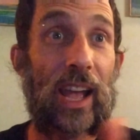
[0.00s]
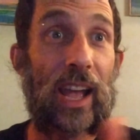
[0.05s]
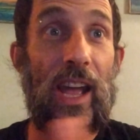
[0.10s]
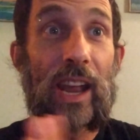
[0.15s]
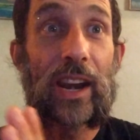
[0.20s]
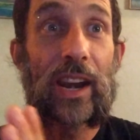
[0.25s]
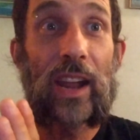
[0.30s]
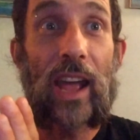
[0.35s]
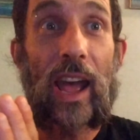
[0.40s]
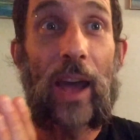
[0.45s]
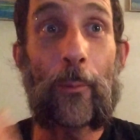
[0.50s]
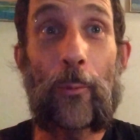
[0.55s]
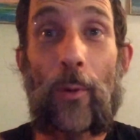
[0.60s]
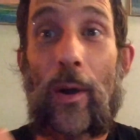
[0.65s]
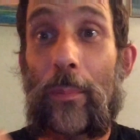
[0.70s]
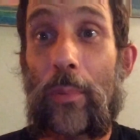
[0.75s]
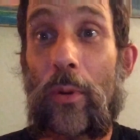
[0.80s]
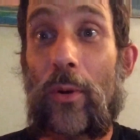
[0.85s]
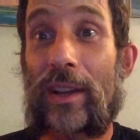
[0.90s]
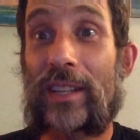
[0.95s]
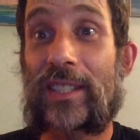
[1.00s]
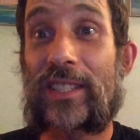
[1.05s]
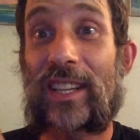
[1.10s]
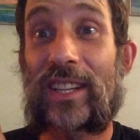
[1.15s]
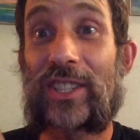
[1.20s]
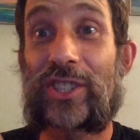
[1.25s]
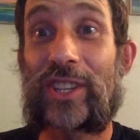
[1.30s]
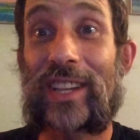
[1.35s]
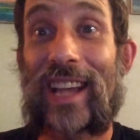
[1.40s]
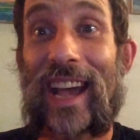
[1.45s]
and at what points
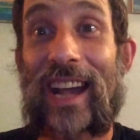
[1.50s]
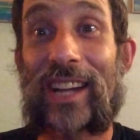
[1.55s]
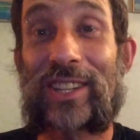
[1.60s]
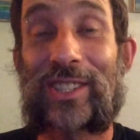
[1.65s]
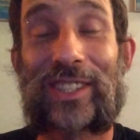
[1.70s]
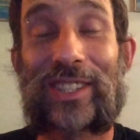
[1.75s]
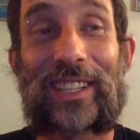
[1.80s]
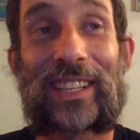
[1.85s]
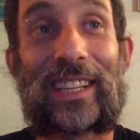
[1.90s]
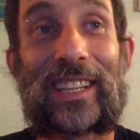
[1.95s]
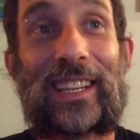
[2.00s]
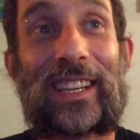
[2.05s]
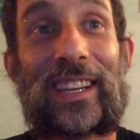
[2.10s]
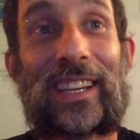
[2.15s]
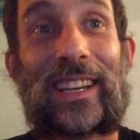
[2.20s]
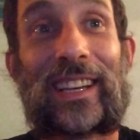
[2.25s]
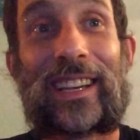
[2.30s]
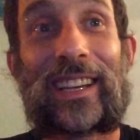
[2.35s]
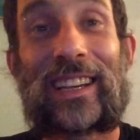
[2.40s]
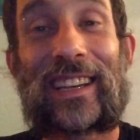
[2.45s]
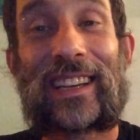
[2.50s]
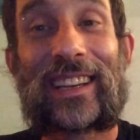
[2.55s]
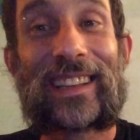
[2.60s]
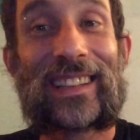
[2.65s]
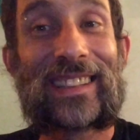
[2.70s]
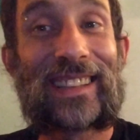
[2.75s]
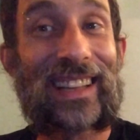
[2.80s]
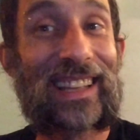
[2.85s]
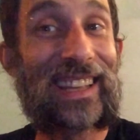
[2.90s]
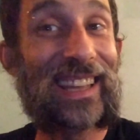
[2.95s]
is she actually
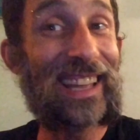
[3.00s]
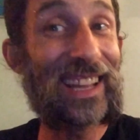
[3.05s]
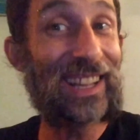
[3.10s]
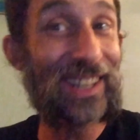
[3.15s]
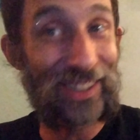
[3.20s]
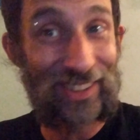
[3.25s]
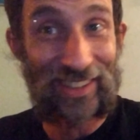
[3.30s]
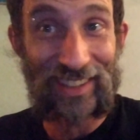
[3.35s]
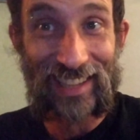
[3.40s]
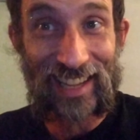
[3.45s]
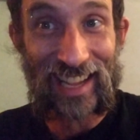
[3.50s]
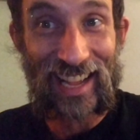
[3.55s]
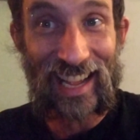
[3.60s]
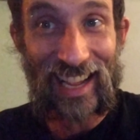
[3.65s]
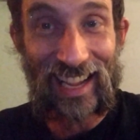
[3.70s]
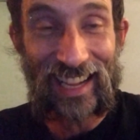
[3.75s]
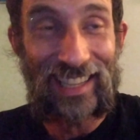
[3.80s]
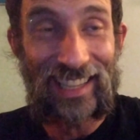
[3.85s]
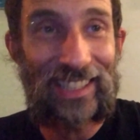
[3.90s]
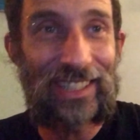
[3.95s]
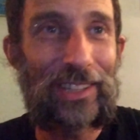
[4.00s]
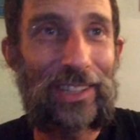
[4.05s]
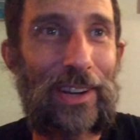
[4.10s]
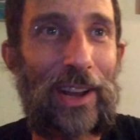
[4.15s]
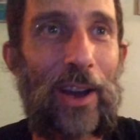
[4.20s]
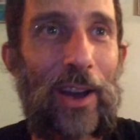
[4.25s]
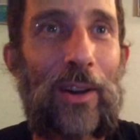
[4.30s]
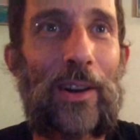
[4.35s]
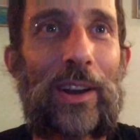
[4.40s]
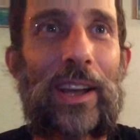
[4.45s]
the killer guy,
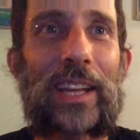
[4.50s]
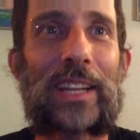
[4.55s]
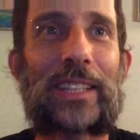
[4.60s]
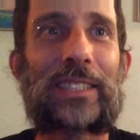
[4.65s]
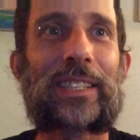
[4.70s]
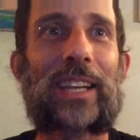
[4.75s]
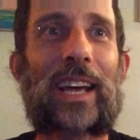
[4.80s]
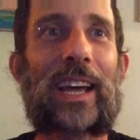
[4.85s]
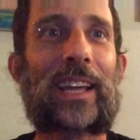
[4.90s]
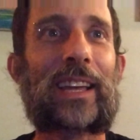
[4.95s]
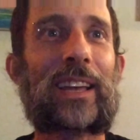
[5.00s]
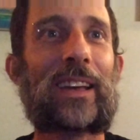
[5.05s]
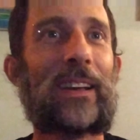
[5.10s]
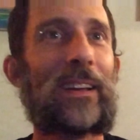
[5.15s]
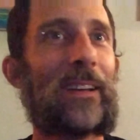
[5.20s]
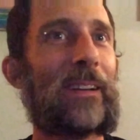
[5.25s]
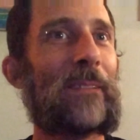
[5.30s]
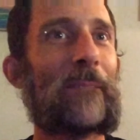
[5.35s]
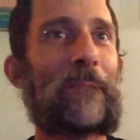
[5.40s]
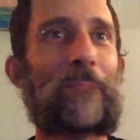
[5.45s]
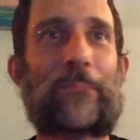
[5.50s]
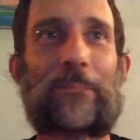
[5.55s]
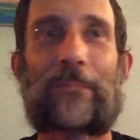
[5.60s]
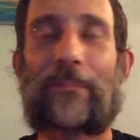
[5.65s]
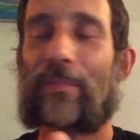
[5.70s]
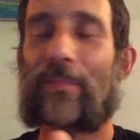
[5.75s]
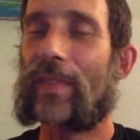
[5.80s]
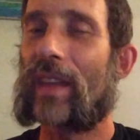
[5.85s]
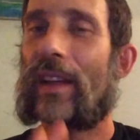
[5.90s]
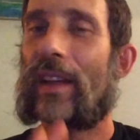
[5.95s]
And it's like,
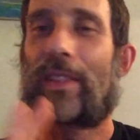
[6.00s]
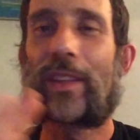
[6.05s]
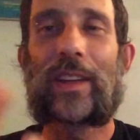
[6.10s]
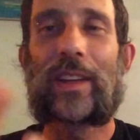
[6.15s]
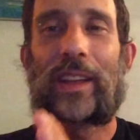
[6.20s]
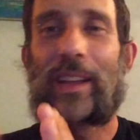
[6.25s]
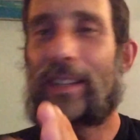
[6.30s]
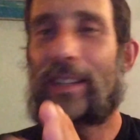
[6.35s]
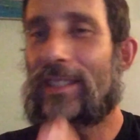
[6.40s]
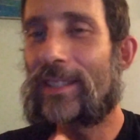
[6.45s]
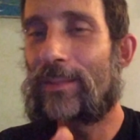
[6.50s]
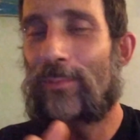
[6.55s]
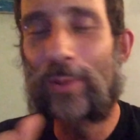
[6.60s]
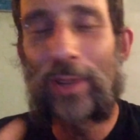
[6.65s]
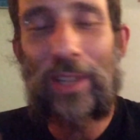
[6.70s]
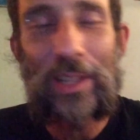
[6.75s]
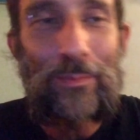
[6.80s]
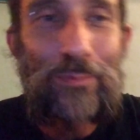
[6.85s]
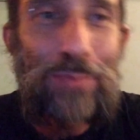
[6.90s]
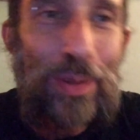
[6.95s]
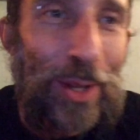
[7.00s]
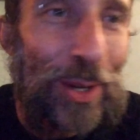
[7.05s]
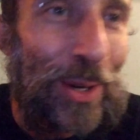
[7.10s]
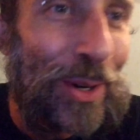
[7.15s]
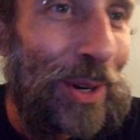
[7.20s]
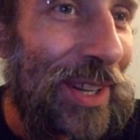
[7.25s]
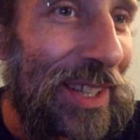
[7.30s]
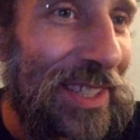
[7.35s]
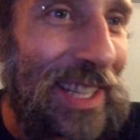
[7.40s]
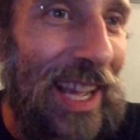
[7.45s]
it's really
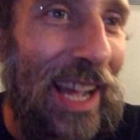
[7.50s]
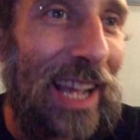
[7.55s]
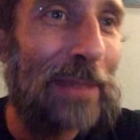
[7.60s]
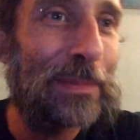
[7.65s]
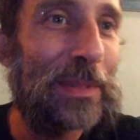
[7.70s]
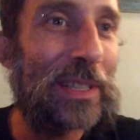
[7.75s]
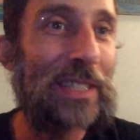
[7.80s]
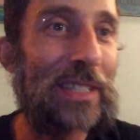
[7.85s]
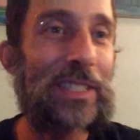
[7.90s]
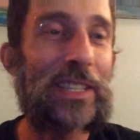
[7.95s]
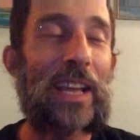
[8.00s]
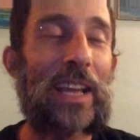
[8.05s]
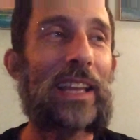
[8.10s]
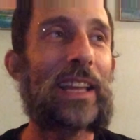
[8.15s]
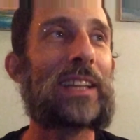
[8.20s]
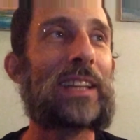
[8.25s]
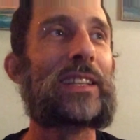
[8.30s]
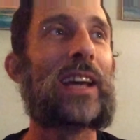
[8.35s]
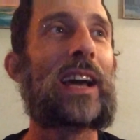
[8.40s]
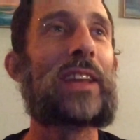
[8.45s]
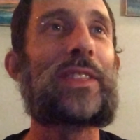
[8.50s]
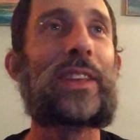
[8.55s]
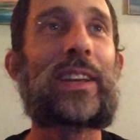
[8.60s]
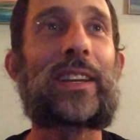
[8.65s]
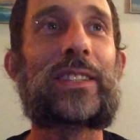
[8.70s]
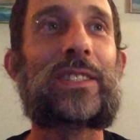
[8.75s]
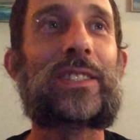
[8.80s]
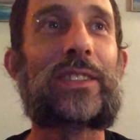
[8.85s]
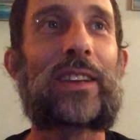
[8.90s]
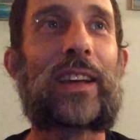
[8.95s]
blurred at times, and it's like, I
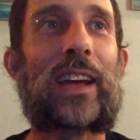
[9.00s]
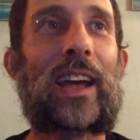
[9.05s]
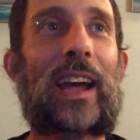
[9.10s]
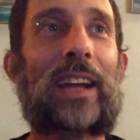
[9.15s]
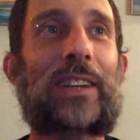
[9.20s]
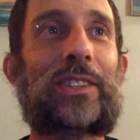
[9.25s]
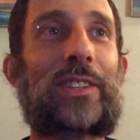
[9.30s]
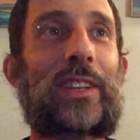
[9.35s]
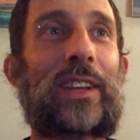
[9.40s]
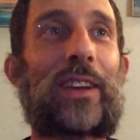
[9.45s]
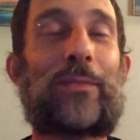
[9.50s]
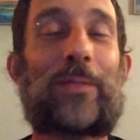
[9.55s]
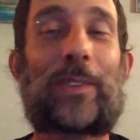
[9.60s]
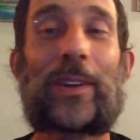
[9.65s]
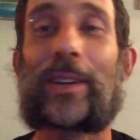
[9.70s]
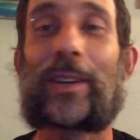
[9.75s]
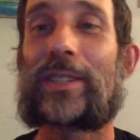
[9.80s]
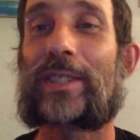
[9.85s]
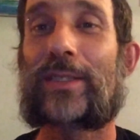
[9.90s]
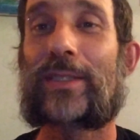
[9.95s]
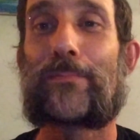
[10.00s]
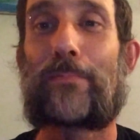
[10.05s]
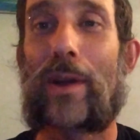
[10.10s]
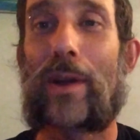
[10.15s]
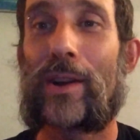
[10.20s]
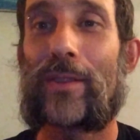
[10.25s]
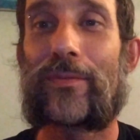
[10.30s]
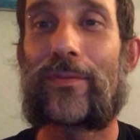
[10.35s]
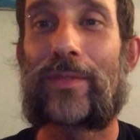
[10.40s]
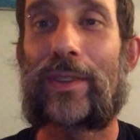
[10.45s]
think it's actually a very
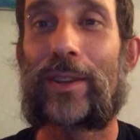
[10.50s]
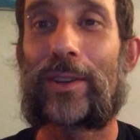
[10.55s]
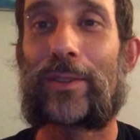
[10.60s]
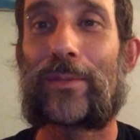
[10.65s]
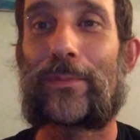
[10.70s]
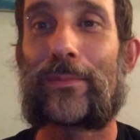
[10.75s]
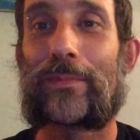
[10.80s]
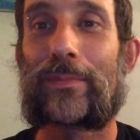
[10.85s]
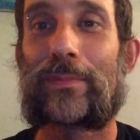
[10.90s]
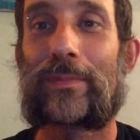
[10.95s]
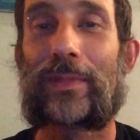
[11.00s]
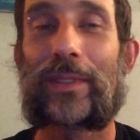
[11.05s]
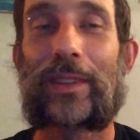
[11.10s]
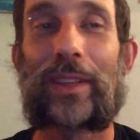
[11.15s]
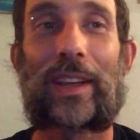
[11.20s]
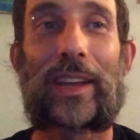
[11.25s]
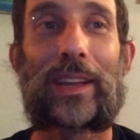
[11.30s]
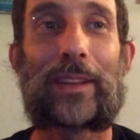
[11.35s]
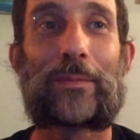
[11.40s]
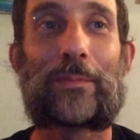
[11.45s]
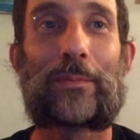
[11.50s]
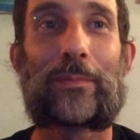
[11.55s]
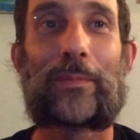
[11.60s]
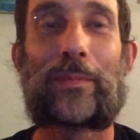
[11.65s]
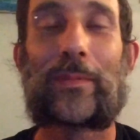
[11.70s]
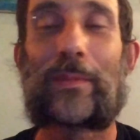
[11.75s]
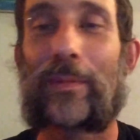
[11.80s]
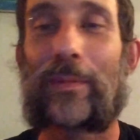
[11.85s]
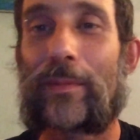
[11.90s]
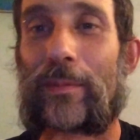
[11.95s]
smart film, that
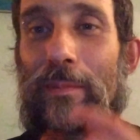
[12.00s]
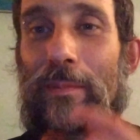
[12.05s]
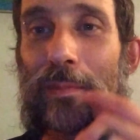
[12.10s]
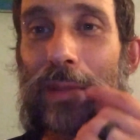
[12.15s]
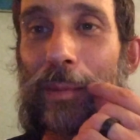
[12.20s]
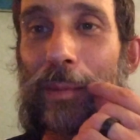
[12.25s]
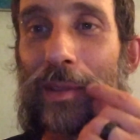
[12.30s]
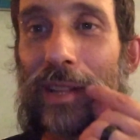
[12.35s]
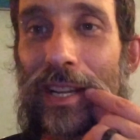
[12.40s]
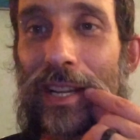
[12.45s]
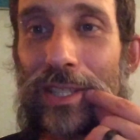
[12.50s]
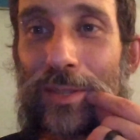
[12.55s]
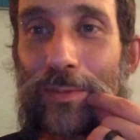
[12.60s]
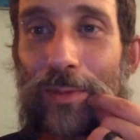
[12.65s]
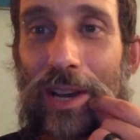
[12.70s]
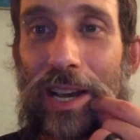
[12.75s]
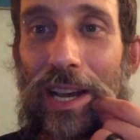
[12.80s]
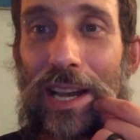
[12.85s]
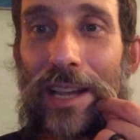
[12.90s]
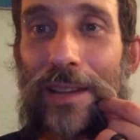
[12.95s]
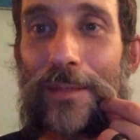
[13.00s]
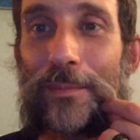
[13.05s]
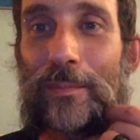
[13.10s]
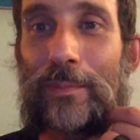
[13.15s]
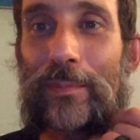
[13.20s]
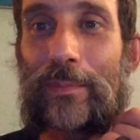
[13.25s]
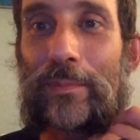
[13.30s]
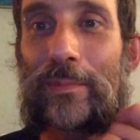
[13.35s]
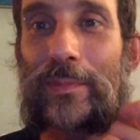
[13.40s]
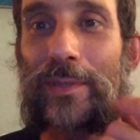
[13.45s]
maybe that's why
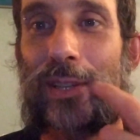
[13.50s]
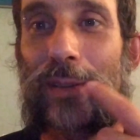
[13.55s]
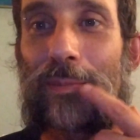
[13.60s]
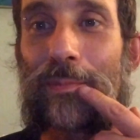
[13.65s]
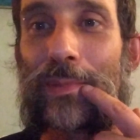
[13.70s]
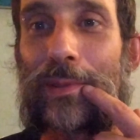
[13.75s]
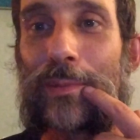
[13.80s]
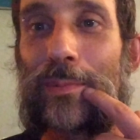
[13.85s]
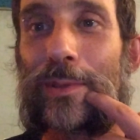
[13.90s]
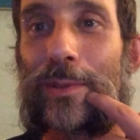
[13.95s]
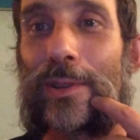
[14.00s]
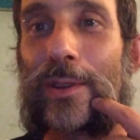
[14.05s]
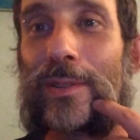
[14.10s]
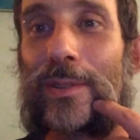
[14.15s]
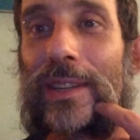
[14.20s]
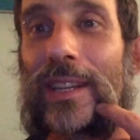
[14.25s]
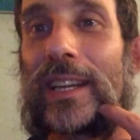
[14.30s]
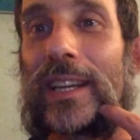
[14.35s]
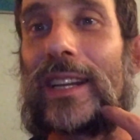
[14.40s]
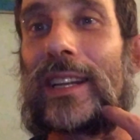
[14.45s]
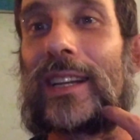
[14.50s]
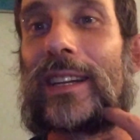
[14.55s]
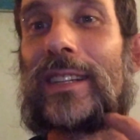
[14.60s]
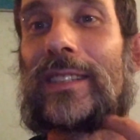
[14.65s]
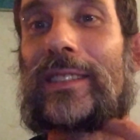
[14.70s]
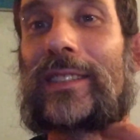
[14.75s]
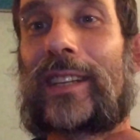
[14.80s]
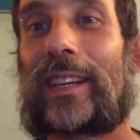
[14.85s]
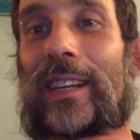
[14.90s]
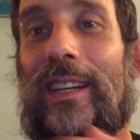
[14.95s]
some people don't get it,
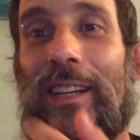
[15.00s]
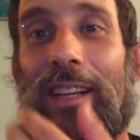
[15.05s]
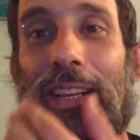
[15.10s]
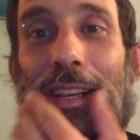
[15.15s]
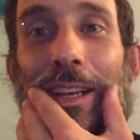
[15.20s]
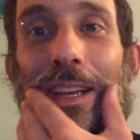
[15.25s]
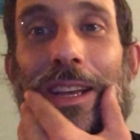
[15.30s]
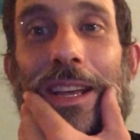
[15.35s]
is that